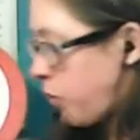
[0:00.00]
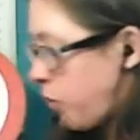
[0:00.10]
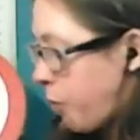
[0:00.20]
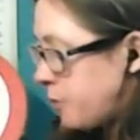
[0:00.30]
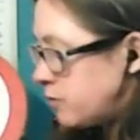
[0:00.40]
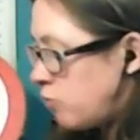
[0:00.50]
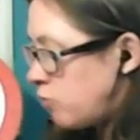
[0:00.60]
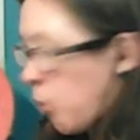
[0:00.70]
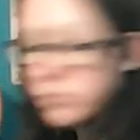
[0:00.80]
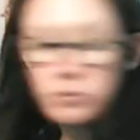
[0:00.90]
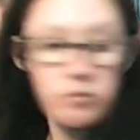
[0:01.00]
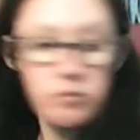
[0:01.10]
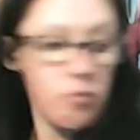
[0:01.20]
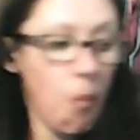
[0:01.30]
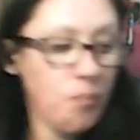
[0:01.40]
so he's trying to prevent
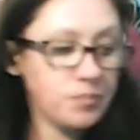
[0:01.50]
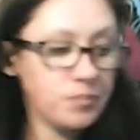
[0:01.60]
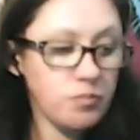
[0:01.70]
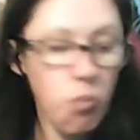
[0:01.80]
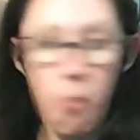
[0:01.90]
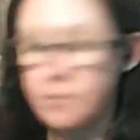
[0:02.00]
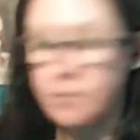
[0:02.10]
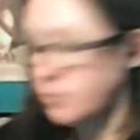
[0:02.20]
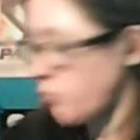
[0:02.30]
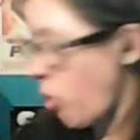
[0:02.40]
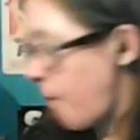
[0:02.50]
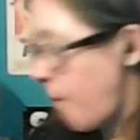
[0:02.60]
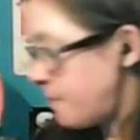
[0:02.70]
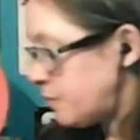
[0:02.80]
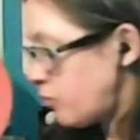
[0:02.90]
that. But Deadpool
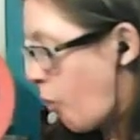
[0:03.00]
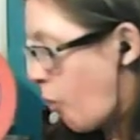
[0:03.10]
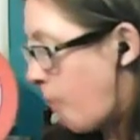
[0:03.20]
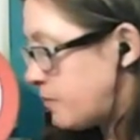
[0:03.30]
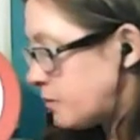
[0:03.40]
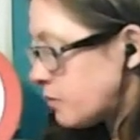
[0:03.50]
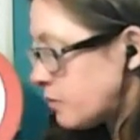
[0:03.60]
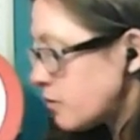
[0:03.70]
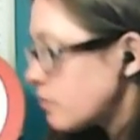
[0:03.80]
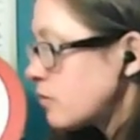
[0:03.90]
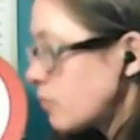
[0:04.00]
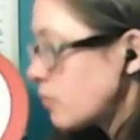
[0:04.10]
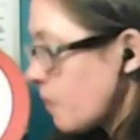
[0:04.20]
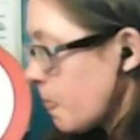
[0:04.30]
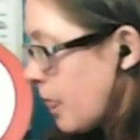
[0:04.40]
emphasizes that not letting Russell get
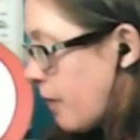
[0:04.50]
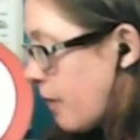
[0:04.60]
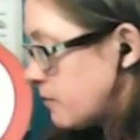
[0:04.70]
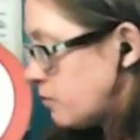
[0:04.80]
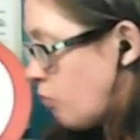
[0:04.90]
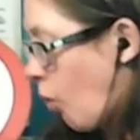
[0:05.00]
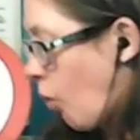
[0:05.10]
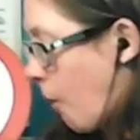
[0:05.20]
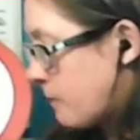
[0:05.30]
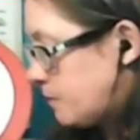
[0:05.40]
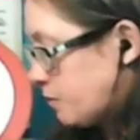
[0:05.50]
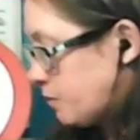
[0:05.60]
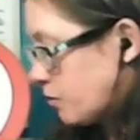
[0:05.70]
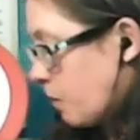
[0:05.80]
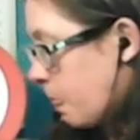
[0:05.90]
his first kill will prevent that, or
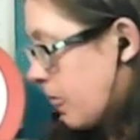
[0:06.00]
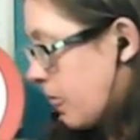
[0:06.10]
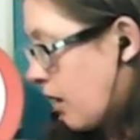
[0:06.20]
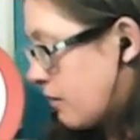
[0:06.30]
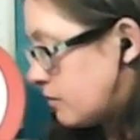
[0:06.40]
emphasizes, not